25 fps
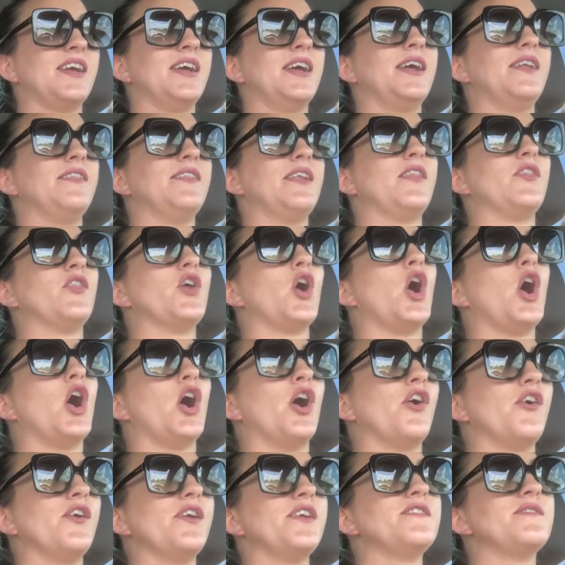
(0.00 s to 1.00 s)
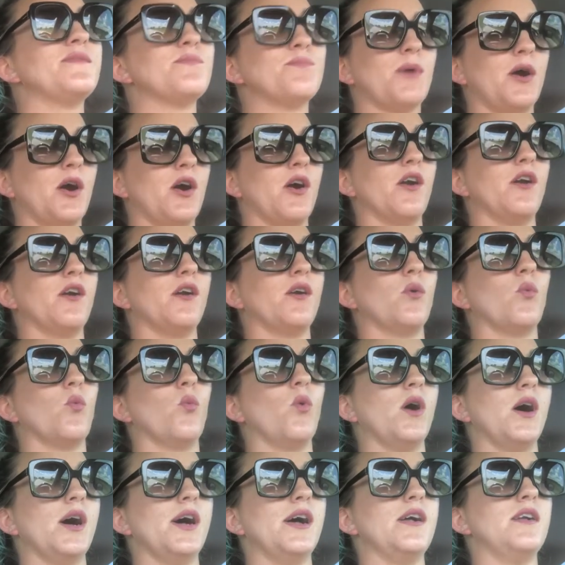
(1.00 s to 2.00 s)
And then the hardest part
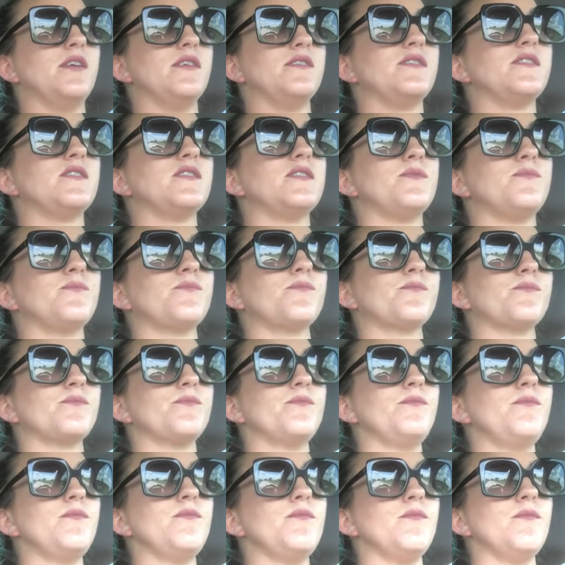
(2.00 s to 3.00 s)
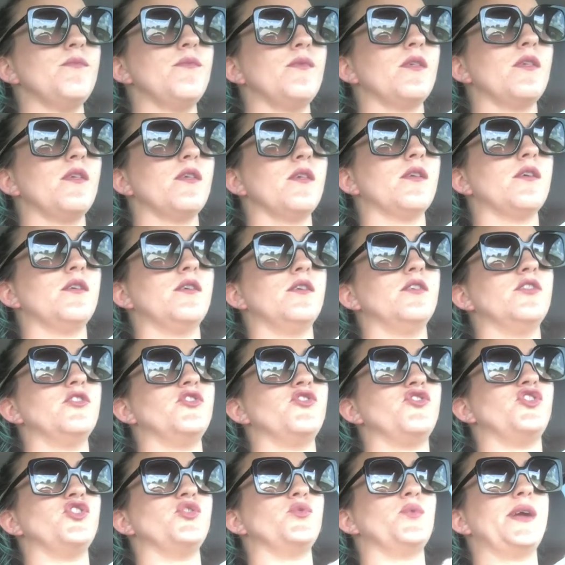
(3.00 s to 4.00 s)
was
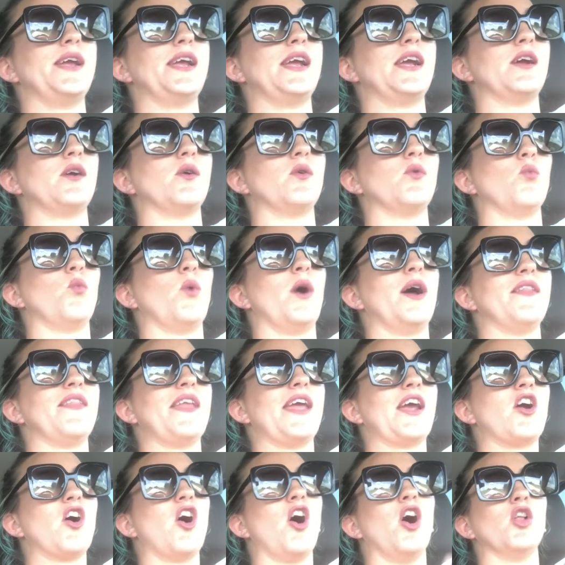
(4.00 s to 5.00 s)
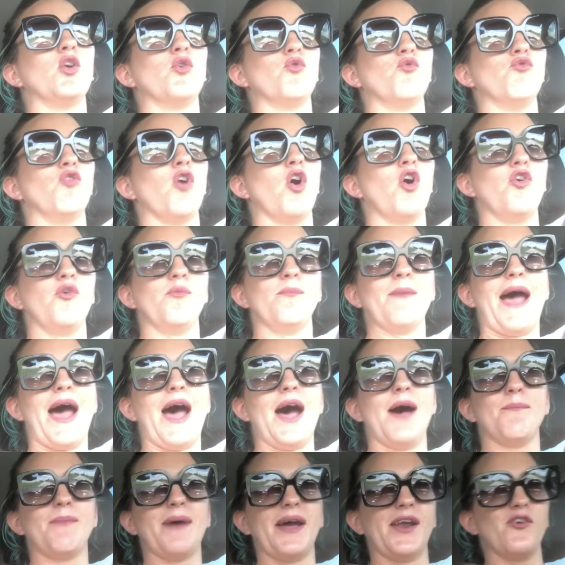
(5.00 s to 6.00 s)
doing what they call a
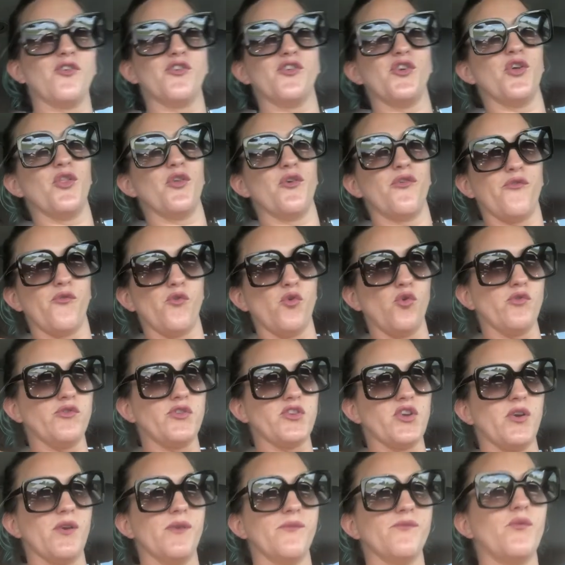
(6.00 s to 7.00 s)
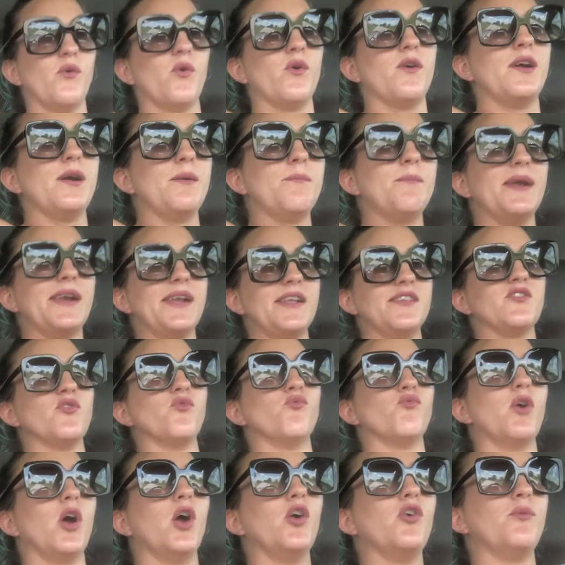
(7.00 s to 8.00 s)
roadmap. I don't know the full term for it, but it's a
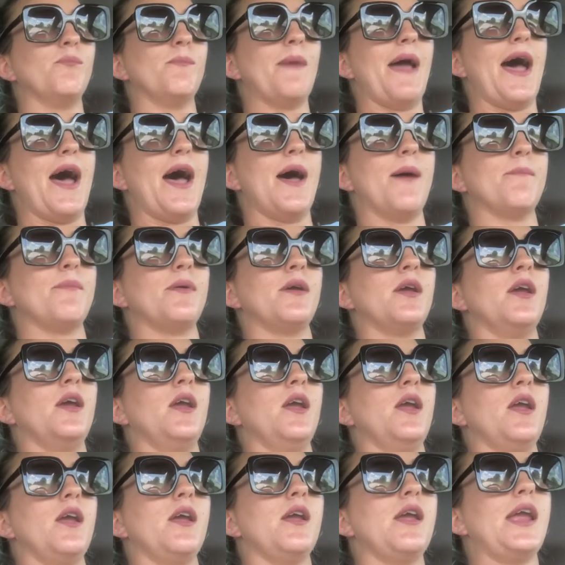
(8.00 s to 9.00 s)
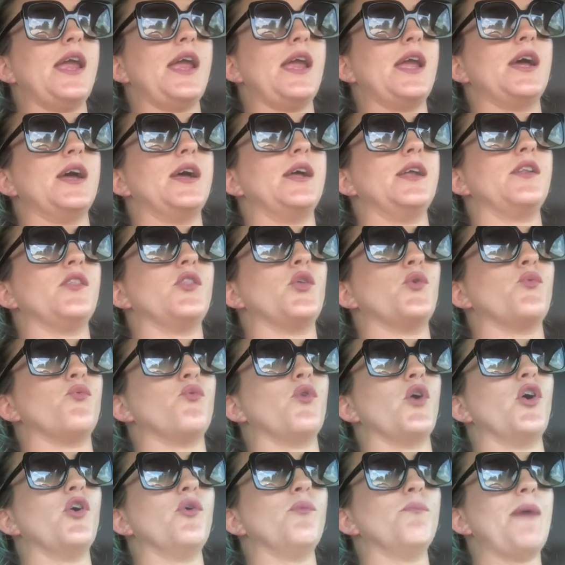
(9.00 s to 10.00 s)
roadmap and the
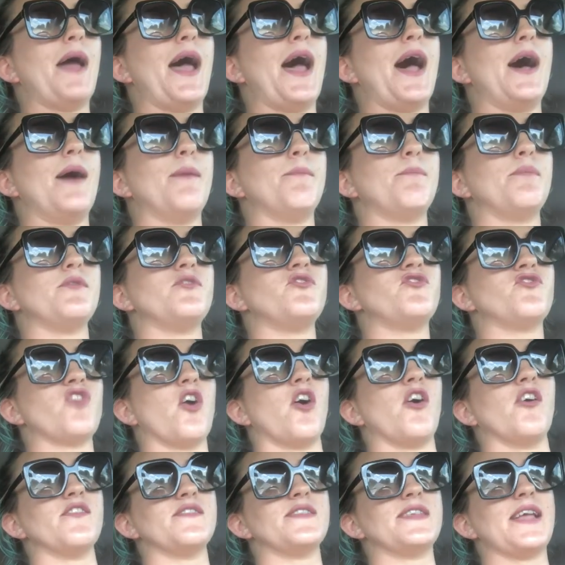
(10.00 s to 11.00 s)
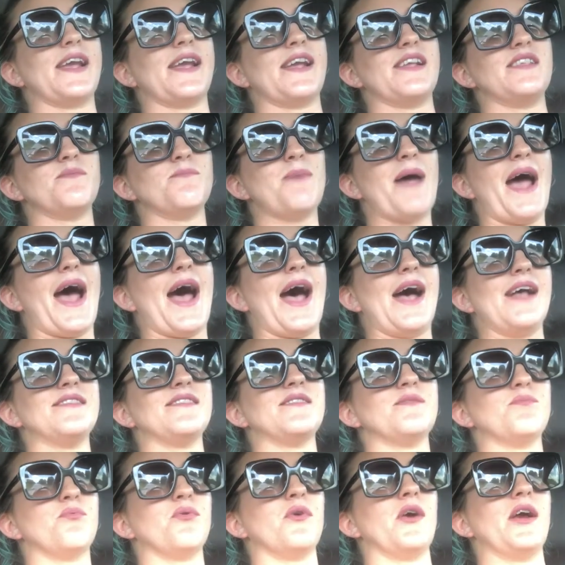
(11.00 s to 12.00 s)
roadmap starts like it's
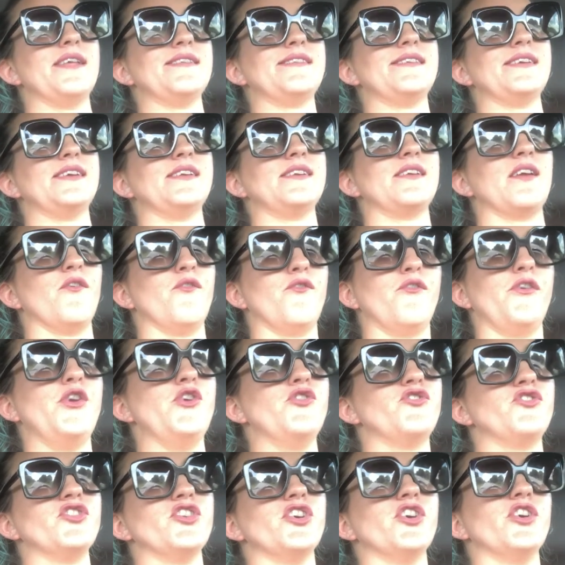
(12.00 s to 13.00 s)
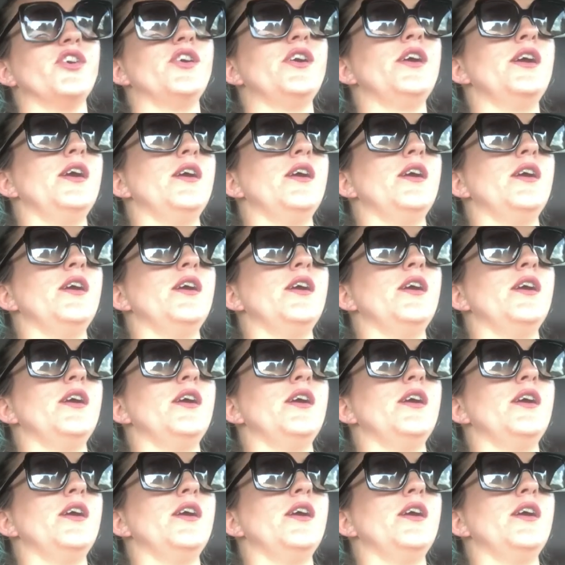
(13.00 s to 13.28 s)
past, present, and future.